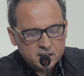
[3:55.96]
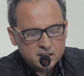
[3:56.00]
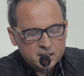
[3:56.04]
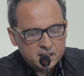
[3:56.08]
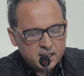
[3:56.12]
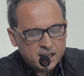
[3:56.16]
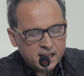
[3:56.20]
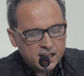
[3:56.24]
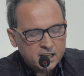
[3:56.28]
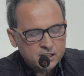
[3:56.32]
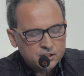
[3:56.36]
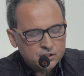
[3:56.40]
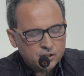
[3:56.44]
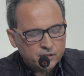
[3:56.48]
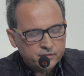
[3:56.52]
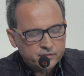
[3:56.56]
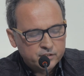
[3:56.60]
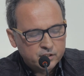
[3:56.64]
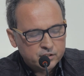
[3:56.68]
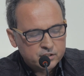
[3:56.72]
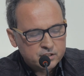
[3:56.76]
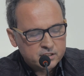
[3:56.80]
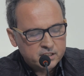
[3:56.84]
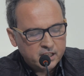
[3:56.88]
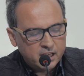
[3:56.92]
And the end
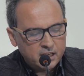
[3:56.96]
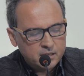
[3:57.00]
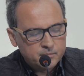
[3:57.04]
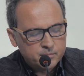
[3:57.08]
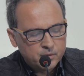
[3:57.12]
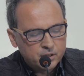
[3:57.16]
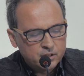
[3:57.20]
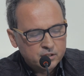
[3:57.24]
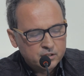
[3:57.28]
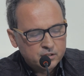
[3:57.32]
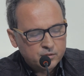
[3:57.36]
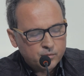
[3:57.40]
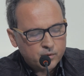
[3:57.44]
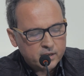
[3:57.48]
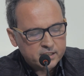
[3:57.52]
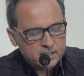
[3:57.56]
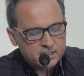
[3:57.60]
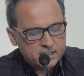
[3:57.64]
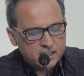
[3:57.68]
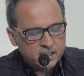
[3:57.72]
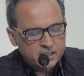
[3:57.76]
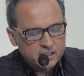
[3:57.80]
of the statement was